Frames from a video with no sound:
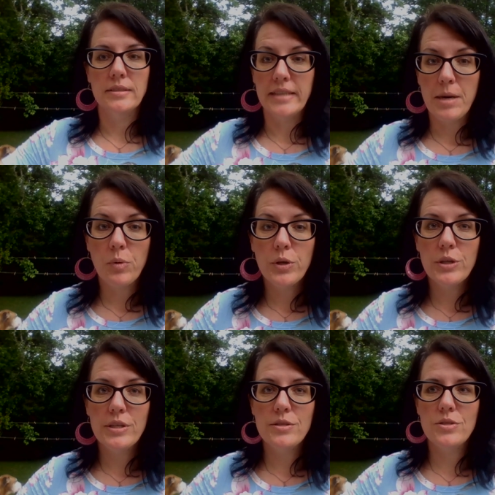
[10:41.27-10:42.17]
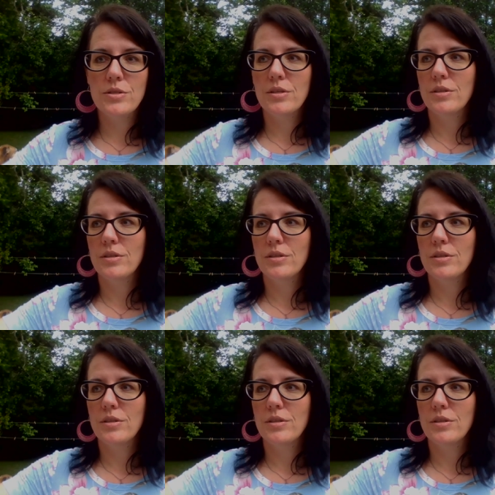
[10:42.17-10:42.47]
neighborhoods